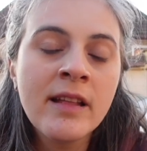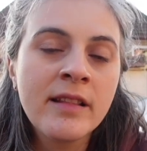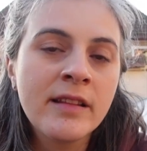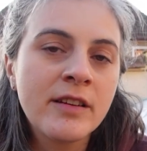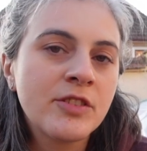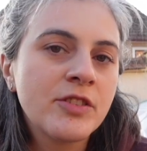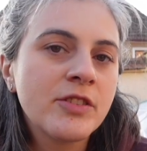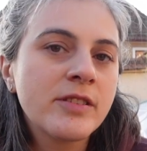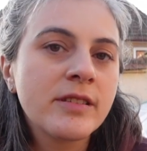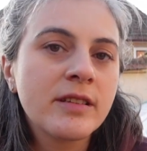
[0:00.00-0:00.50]

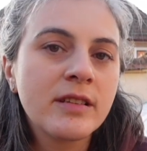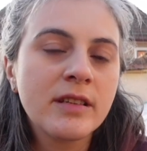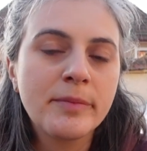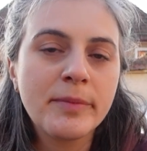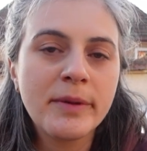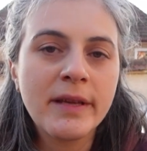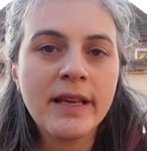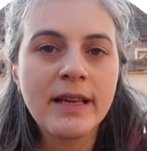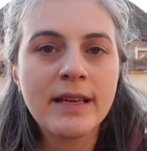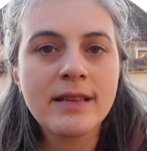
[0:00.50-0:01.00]
They're just going to
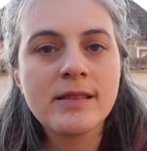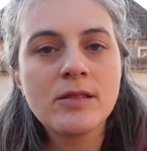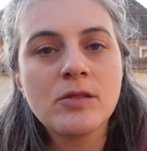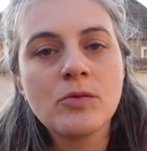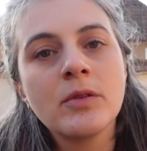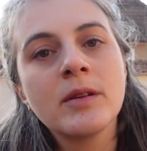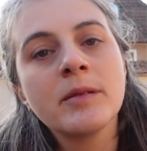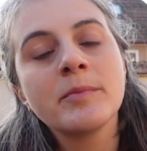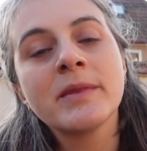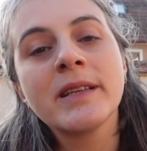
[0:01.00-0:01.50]
be
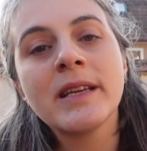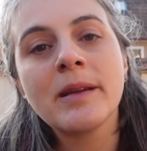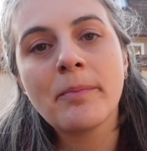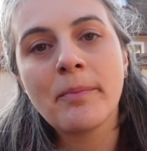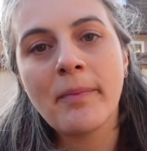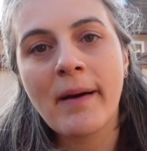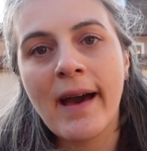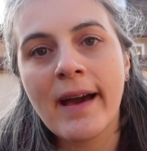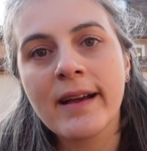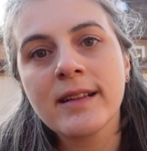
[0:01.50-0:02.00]
extremely
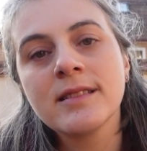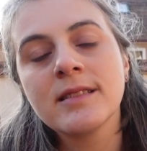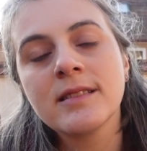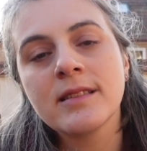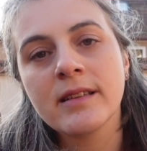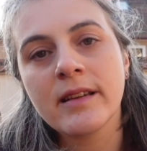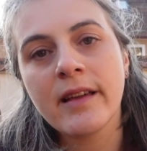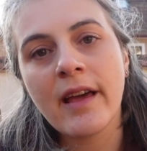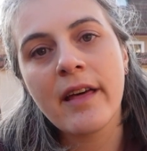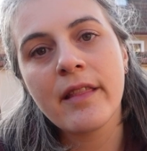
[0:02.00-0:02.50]
packed
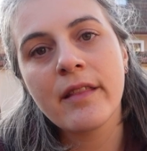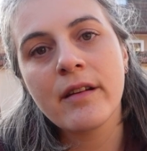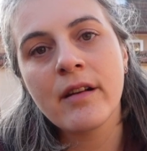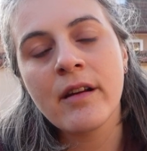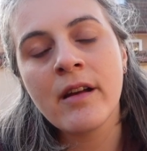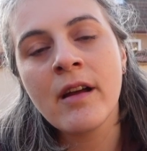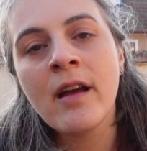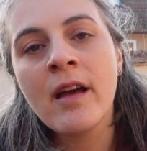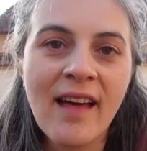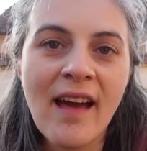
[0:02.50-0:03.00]

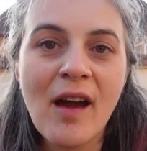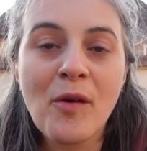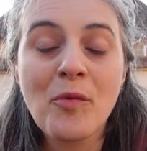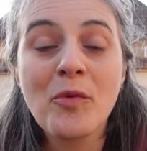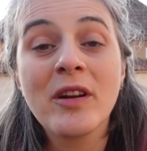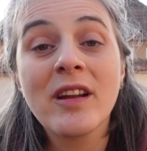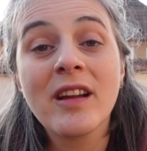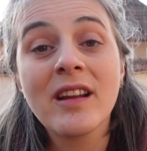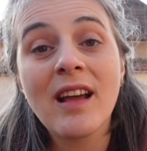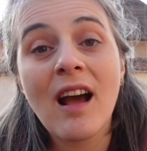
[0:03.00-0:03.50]
together, and
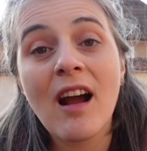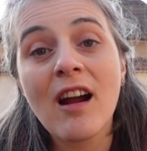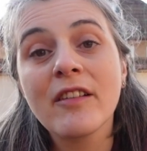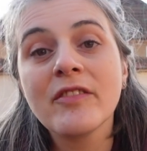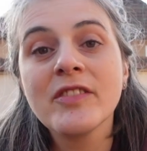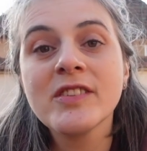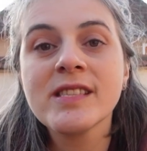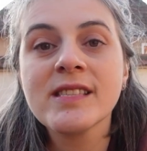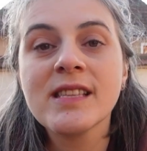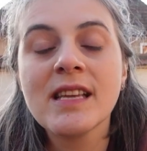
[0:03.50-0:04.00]
we're going to
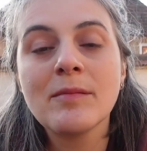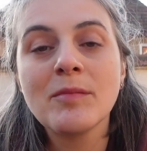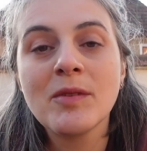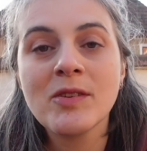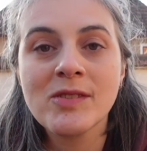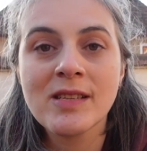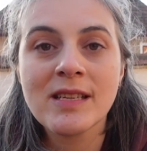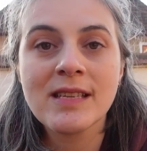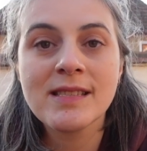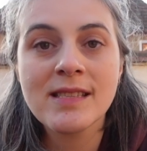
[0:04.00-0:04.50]
harvest them
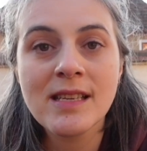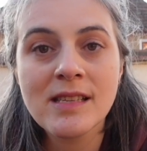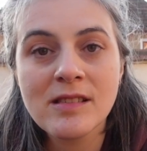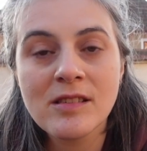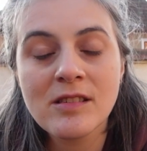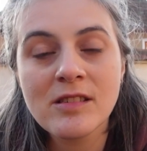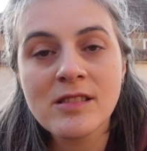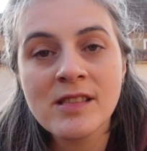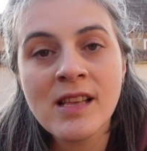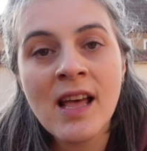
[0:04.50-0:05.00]
using
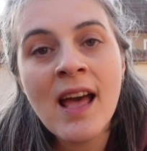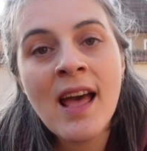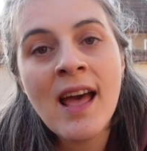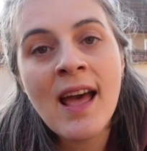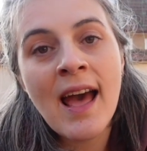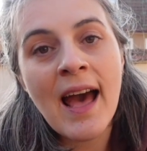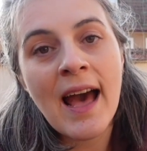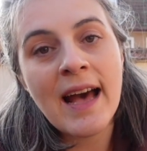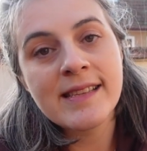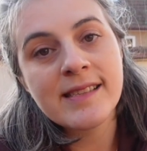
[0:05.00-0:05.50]
scissors
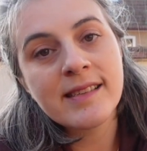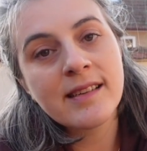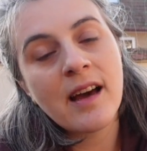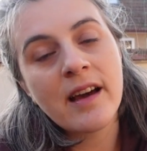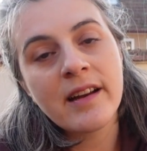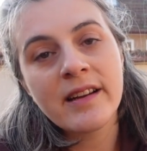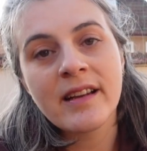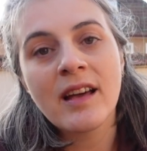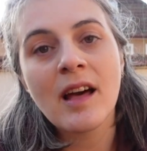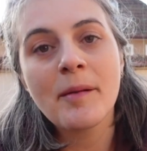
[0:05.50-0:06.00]
as a
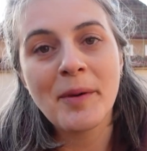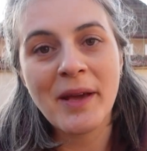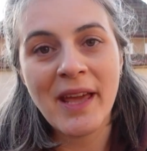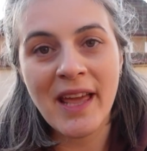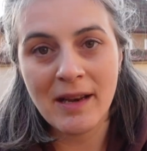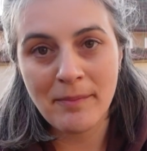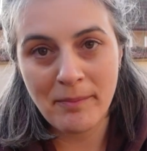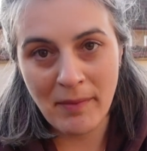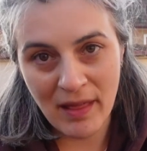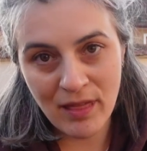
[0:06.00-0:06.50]
cut and come
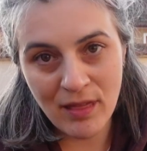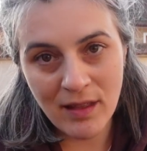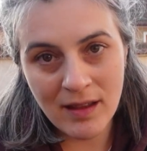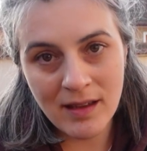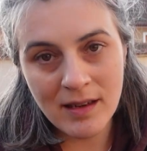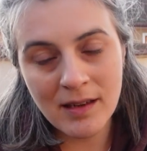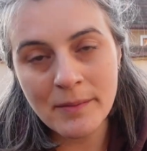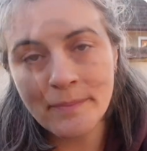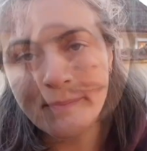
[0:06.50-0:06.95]
again method.